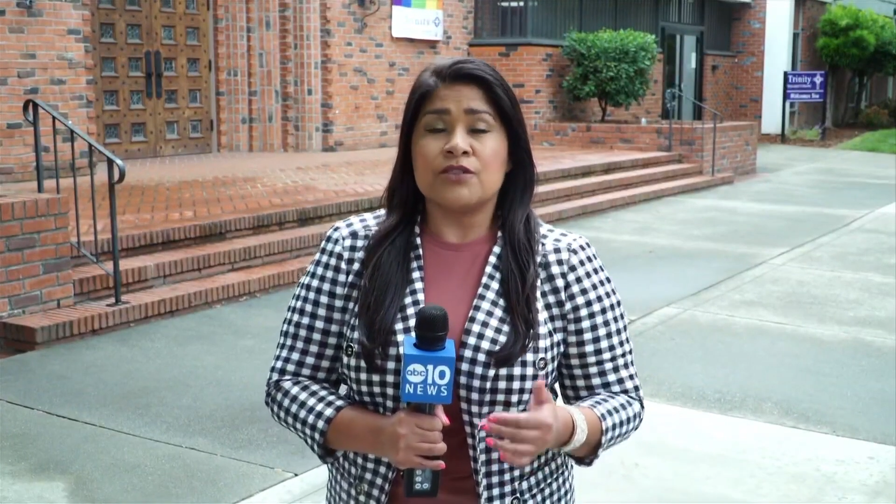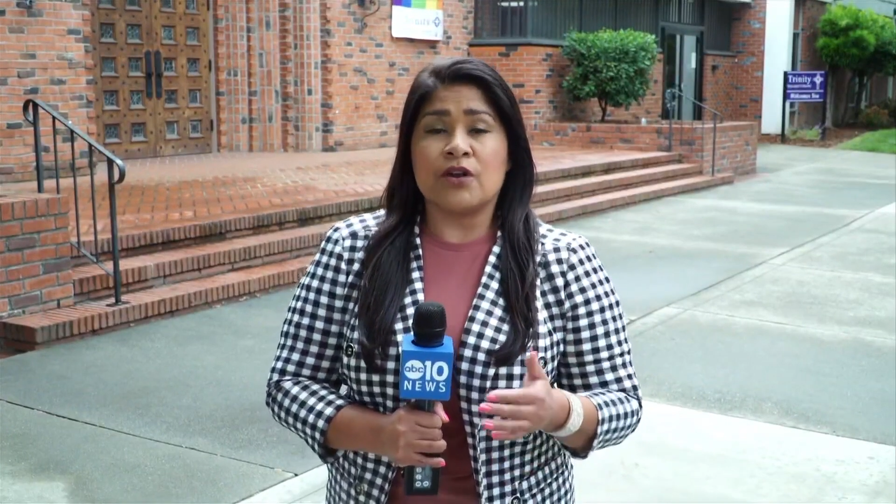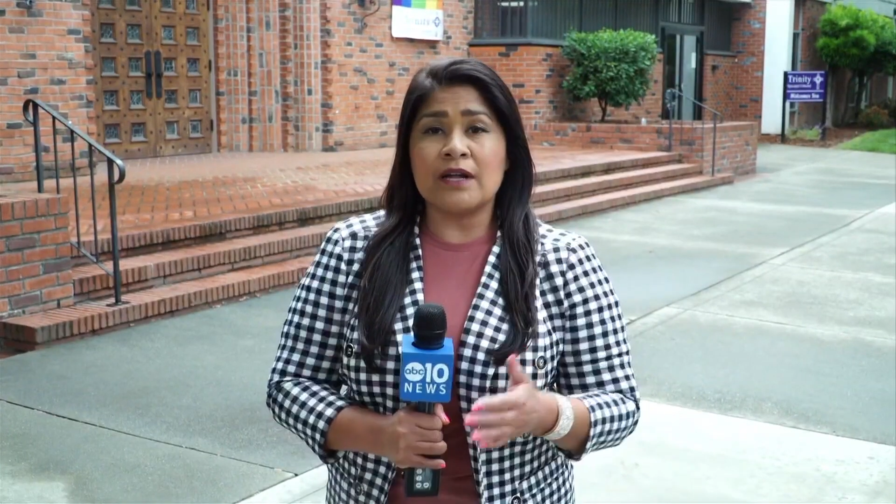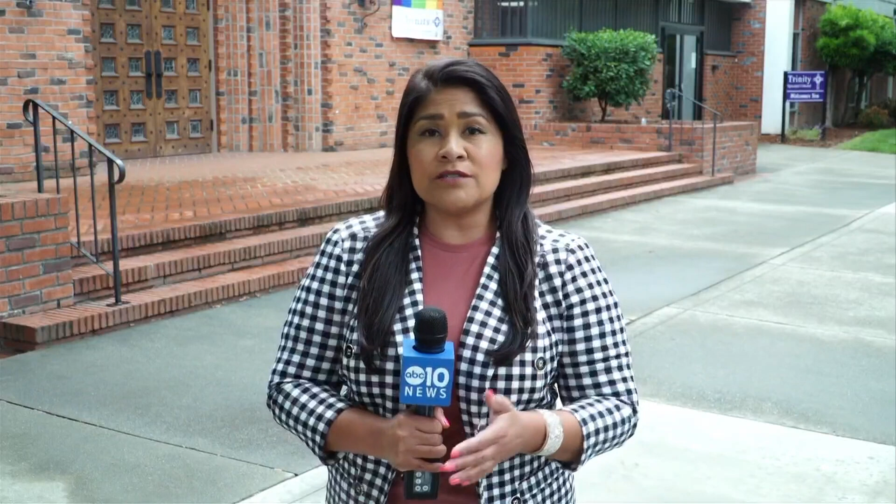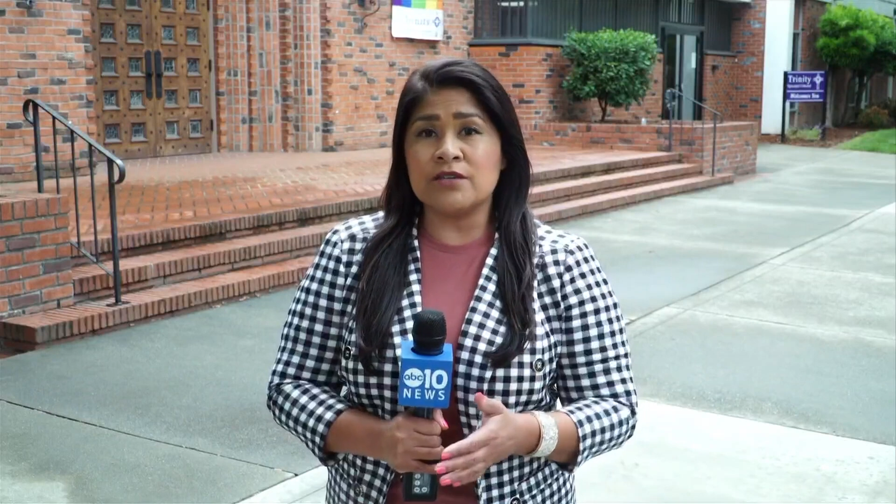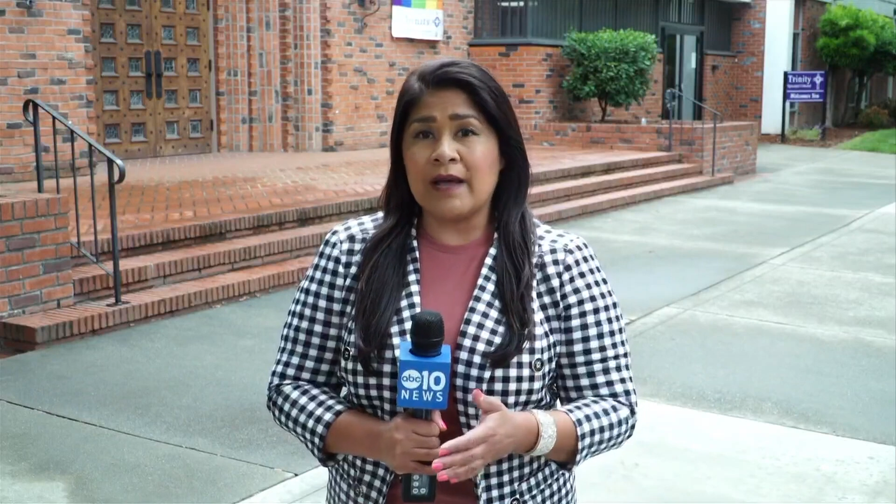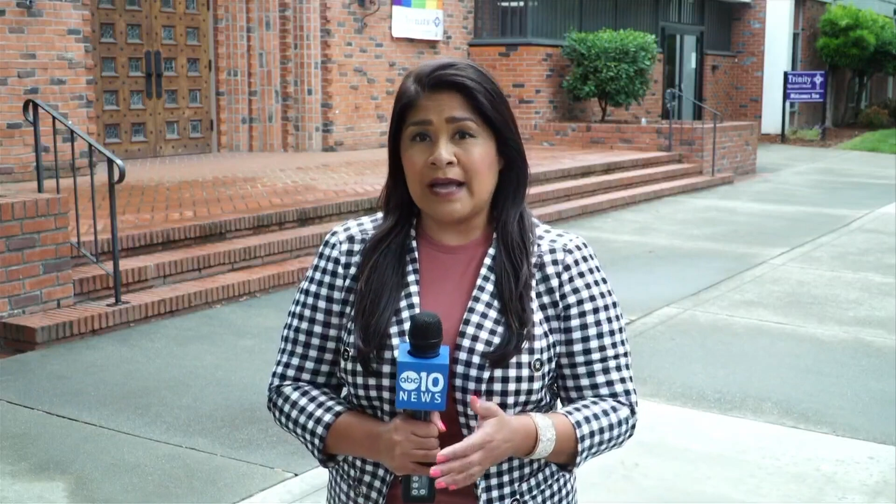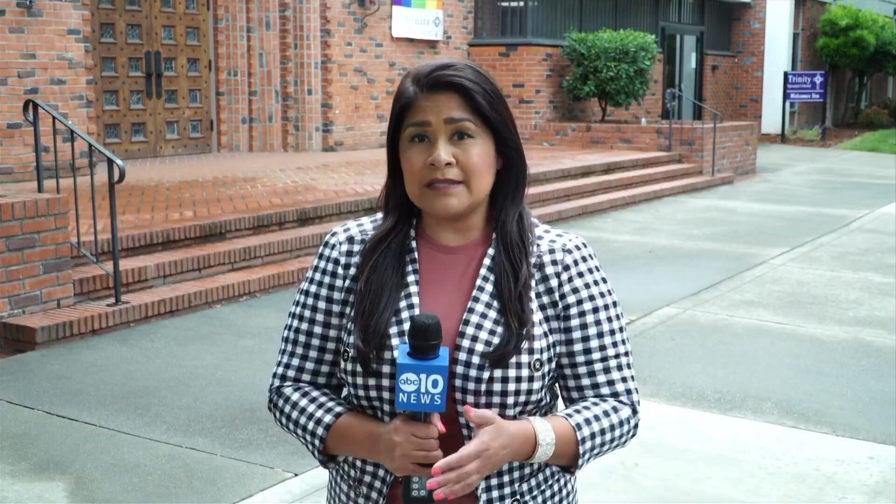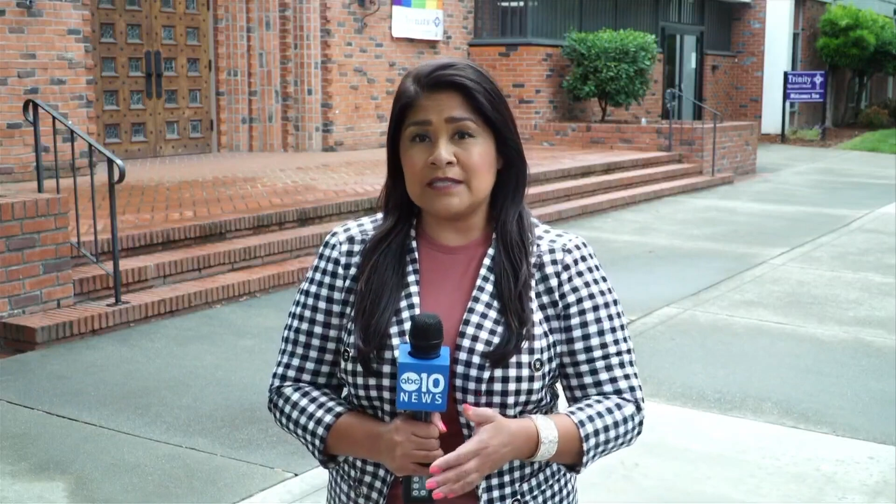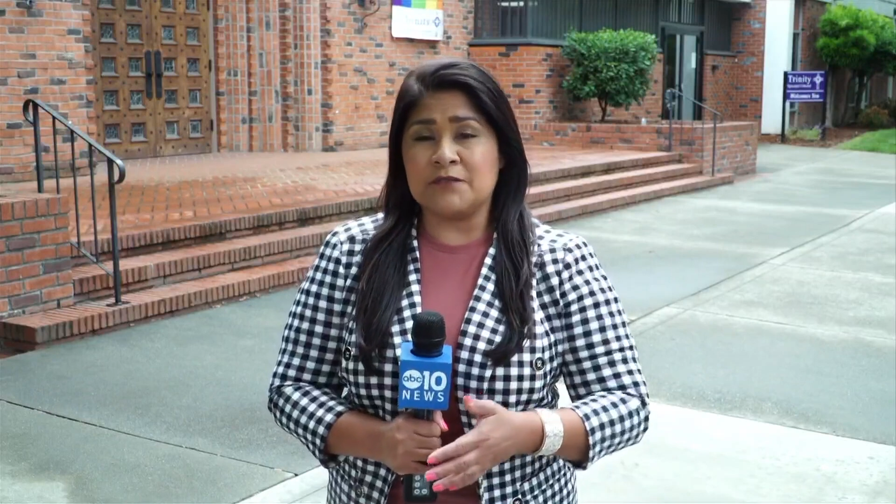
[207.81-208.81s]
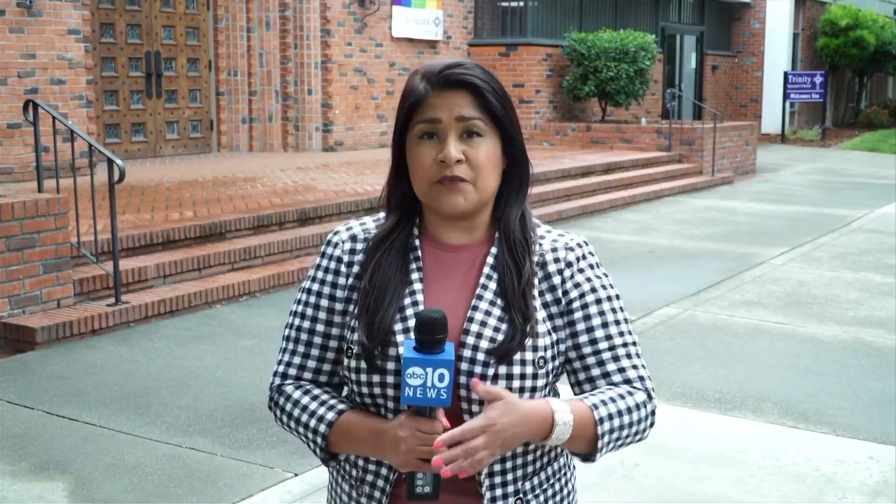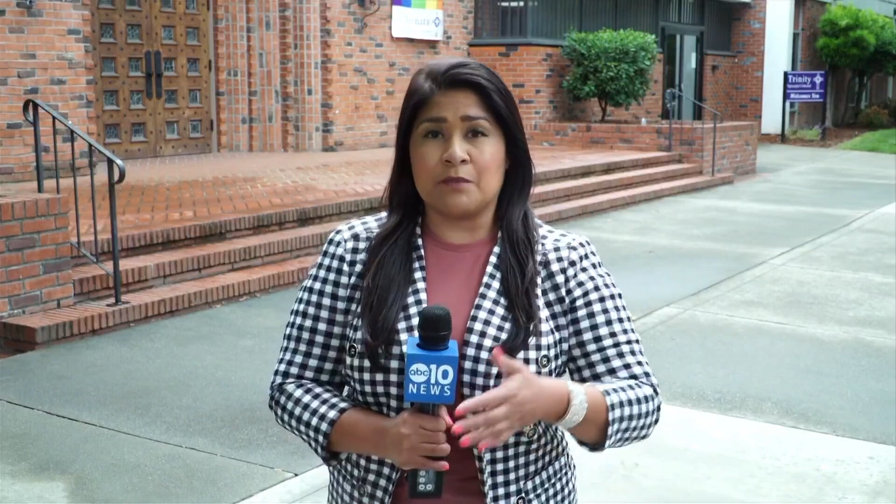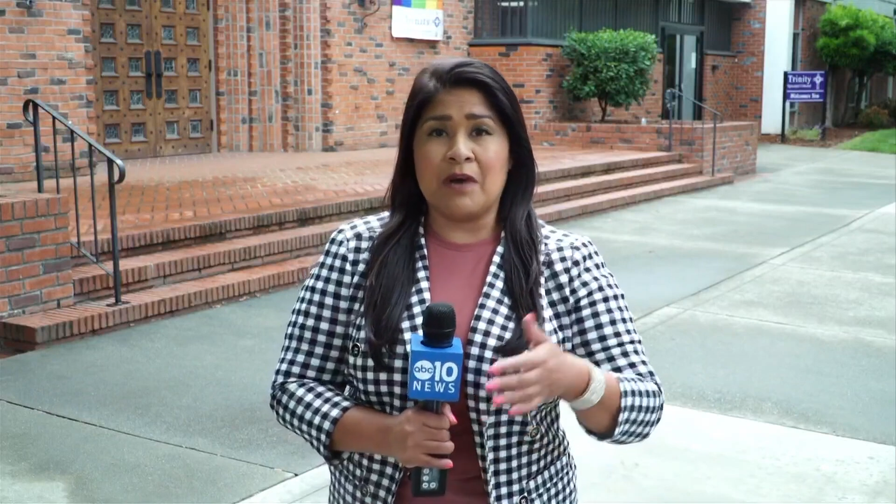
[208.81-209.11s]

They're also asking for